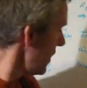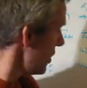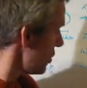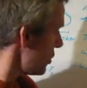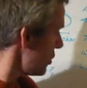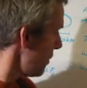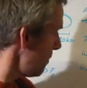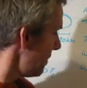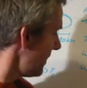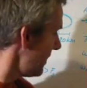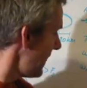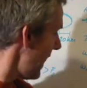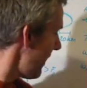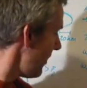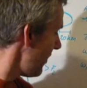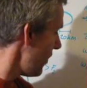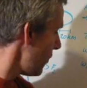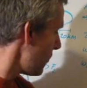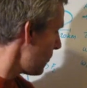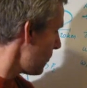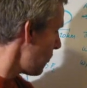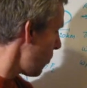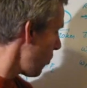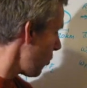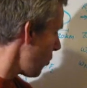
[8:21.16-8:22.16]
So, but then
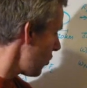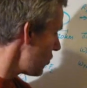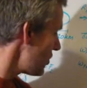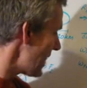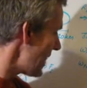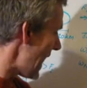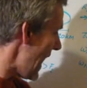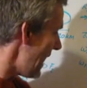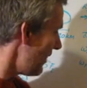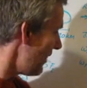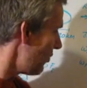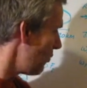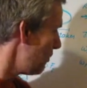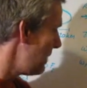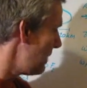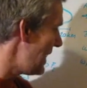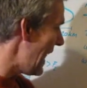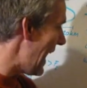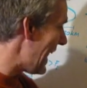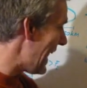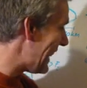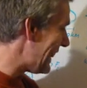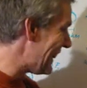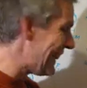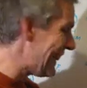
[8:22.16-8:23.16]
the force had to be
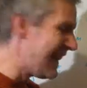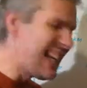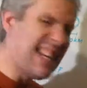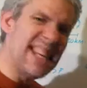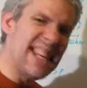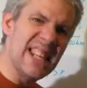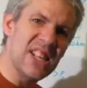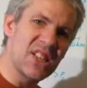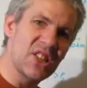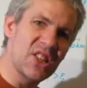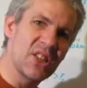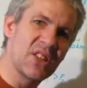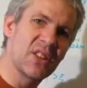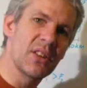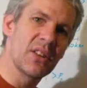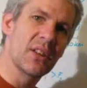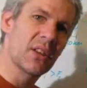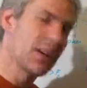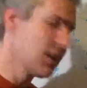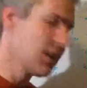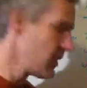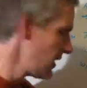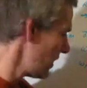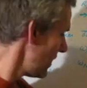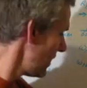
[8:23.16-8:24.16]
at least
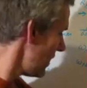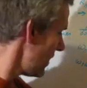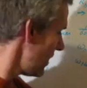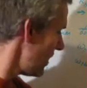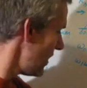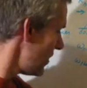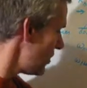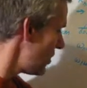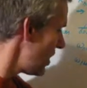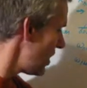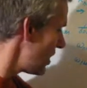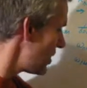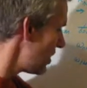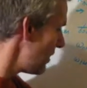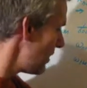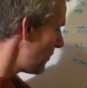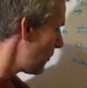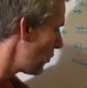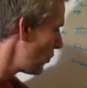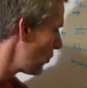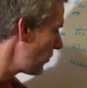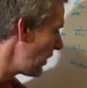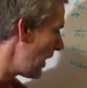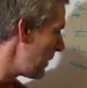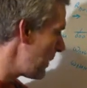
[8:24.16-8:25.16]

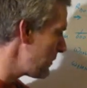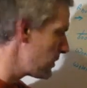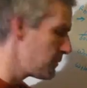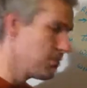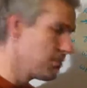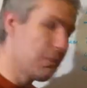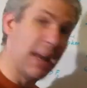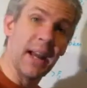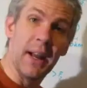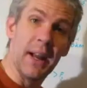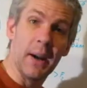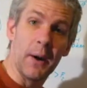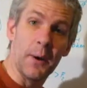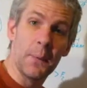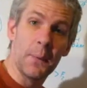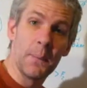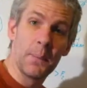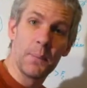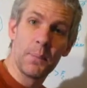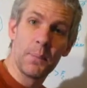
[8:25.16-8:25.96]
64 times bigger.